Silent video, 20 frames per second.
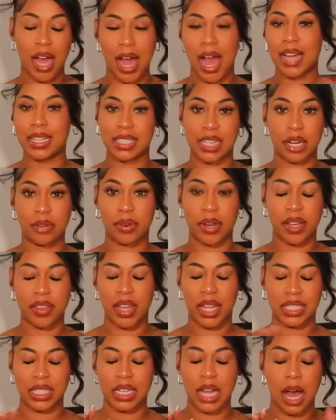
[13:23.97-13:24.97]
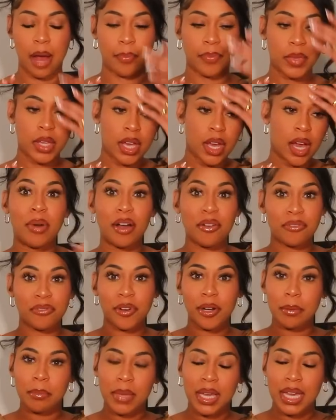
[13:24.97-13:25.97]
itinerary. That's a lot. But
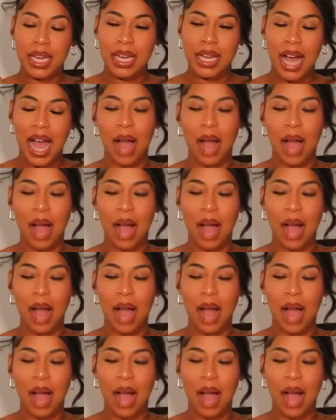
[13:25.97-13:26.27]
for me,